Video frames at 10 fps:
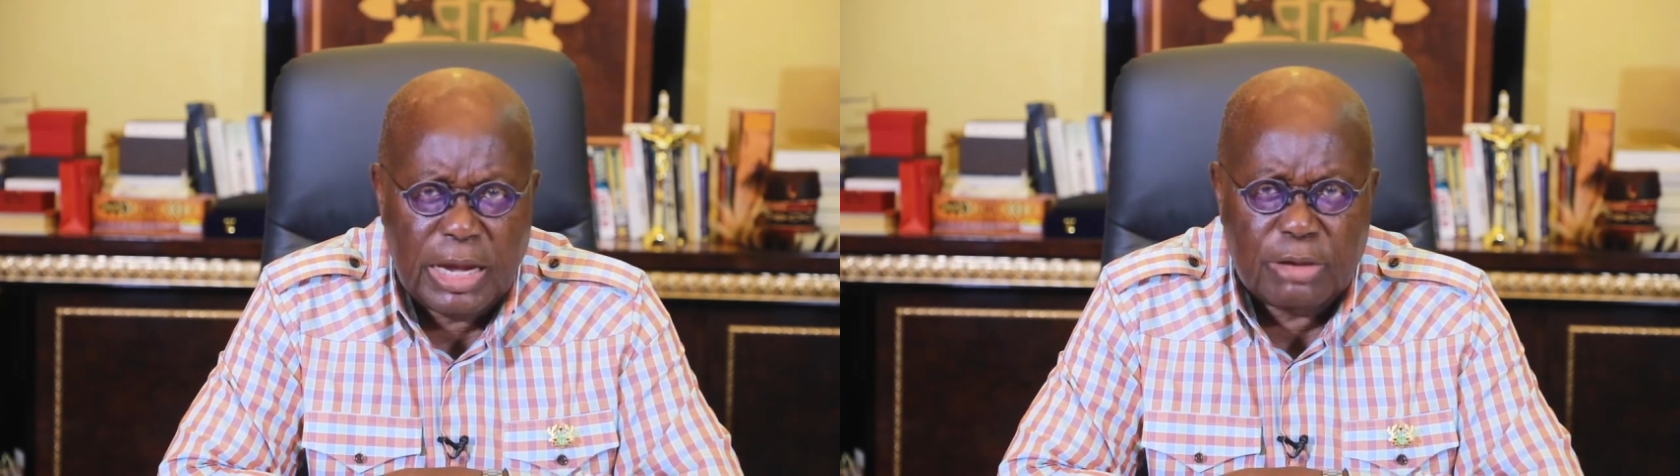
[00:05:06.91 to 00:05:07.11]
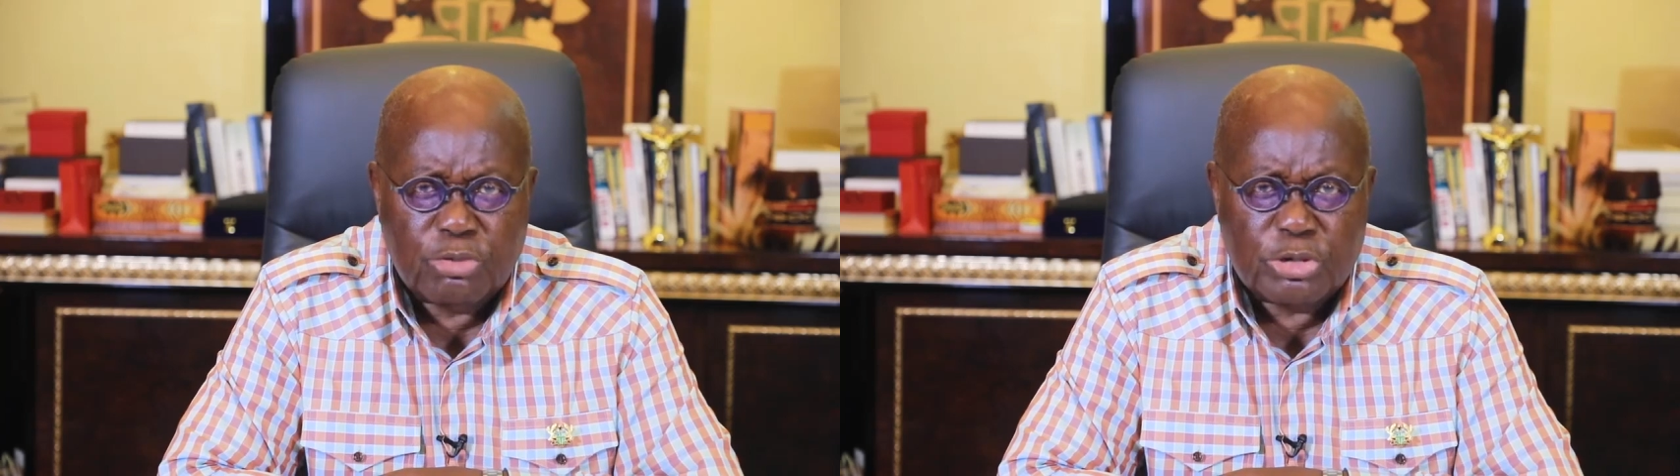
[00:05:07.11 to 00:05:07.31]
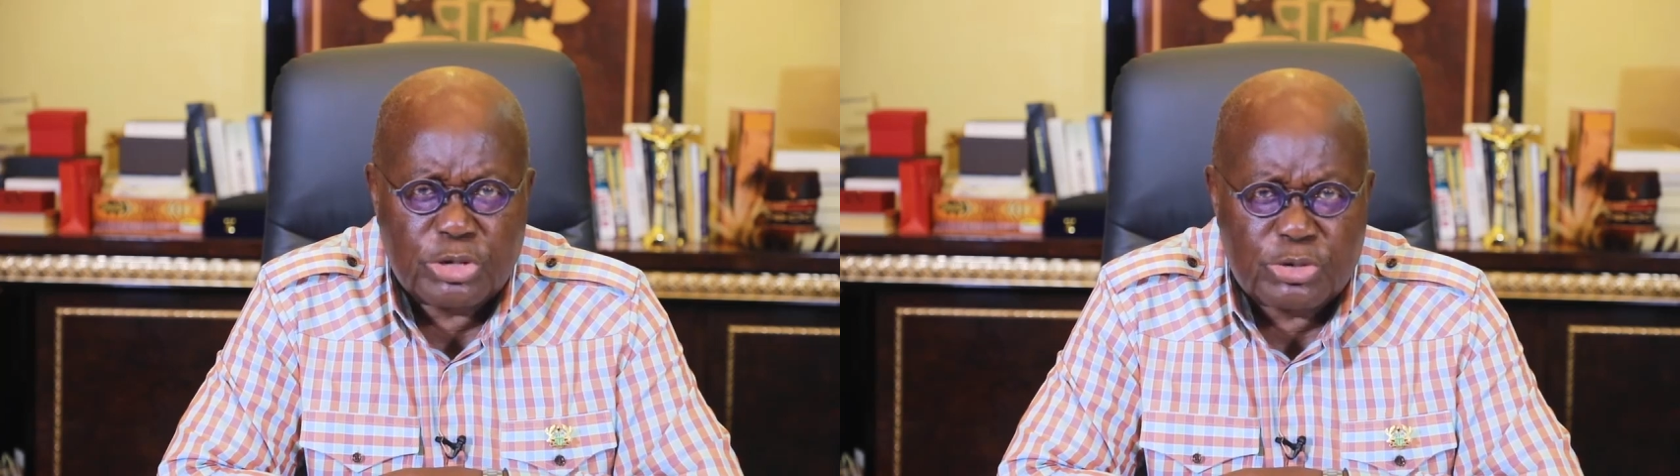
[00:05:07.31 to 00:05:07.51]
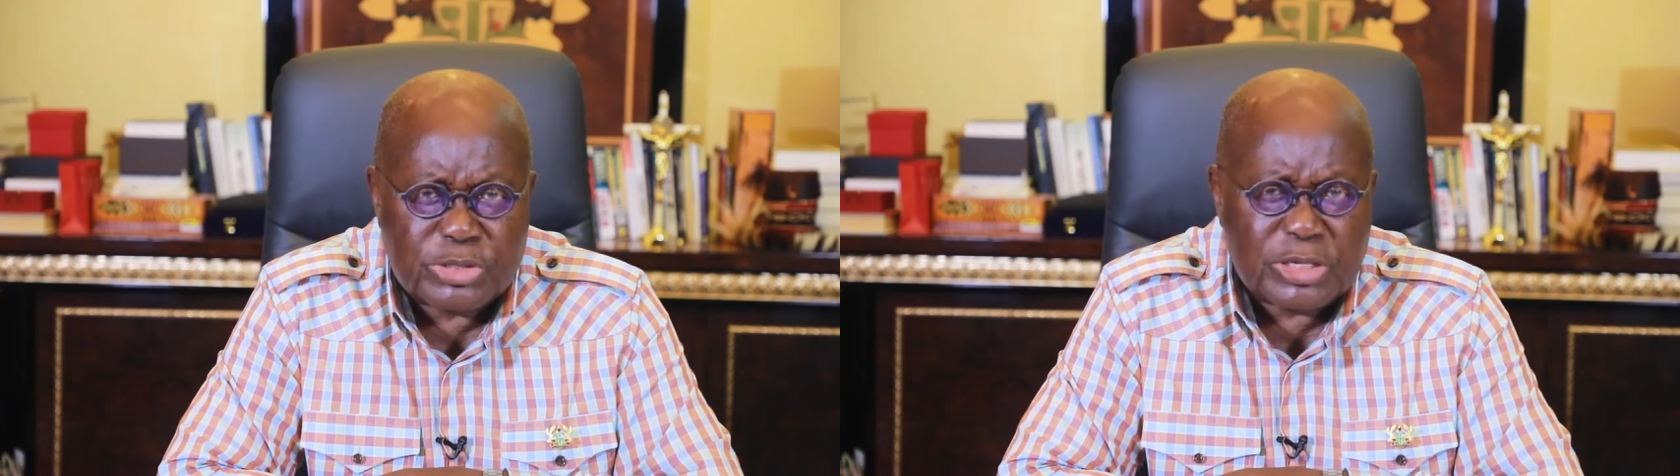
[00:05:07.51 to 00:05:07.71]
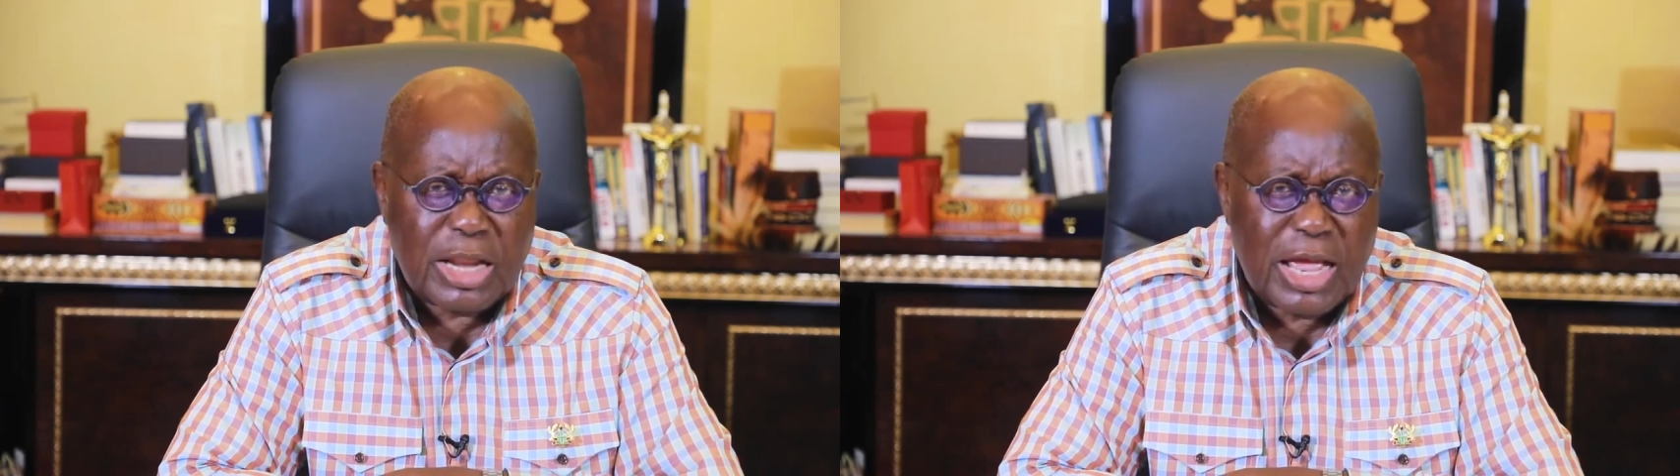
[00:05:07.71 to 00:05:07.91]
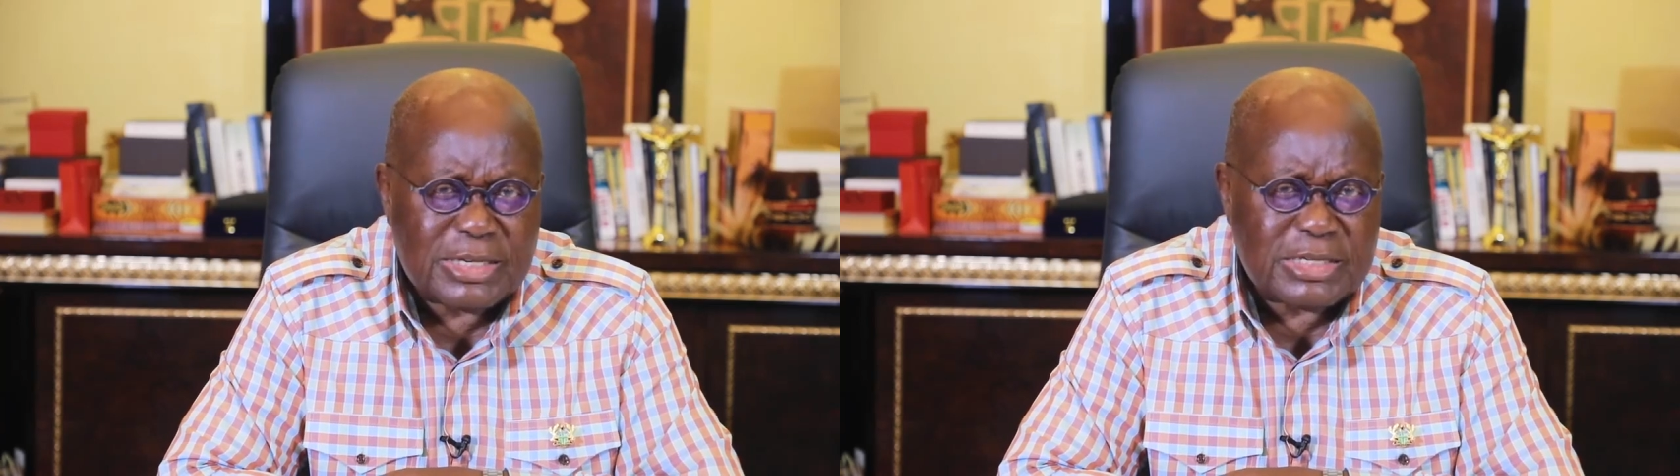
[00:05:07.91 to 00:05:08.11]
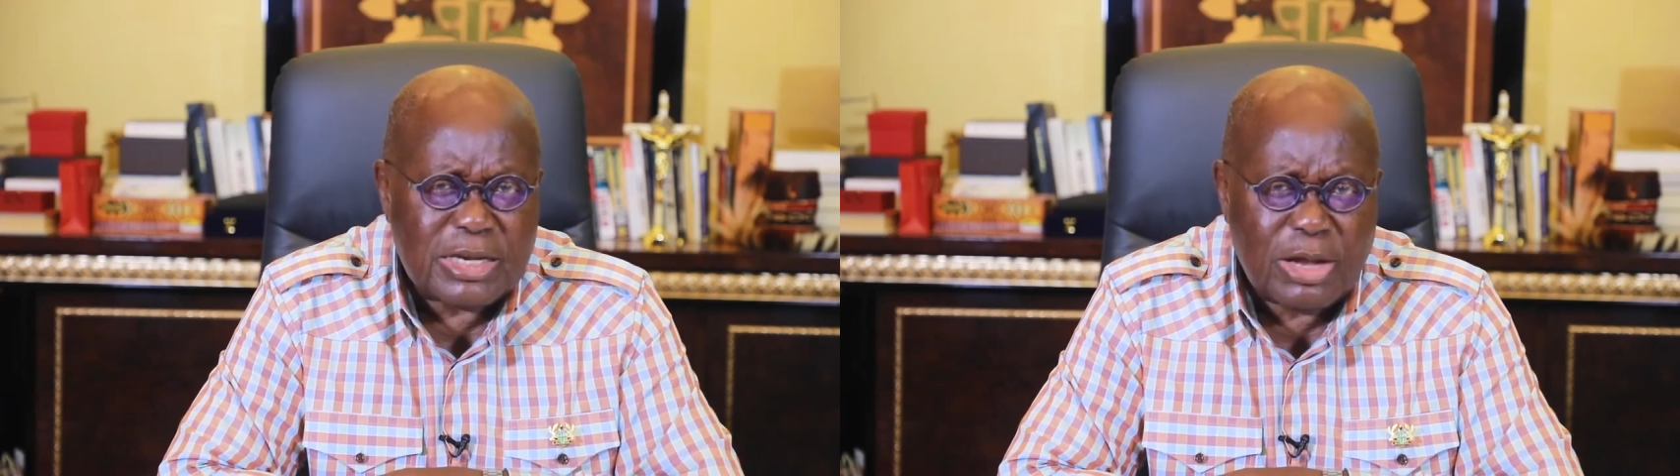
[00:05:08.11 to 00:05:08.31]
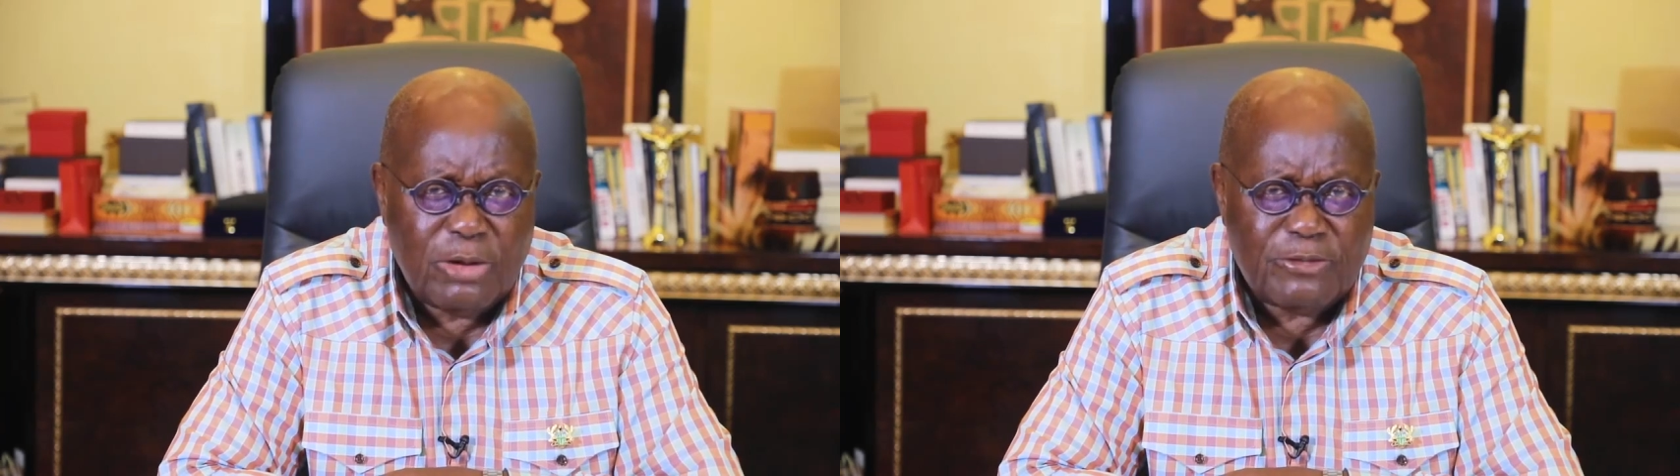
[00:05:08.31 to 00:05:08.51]
and will use the last
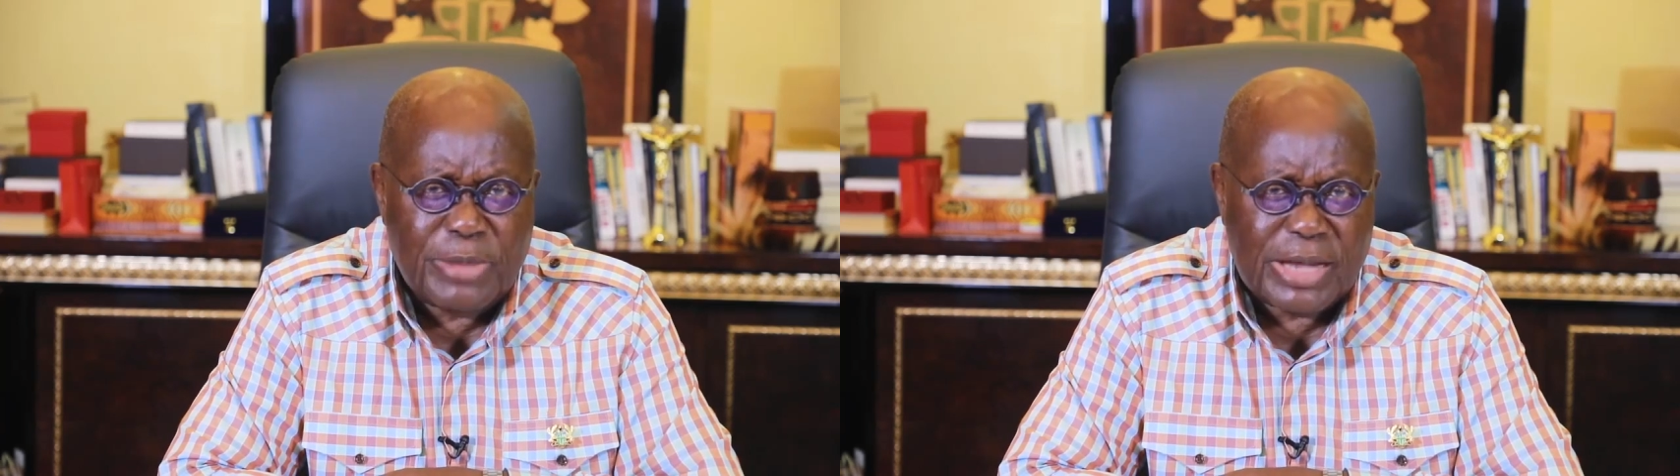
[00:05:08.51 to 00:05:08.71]
year of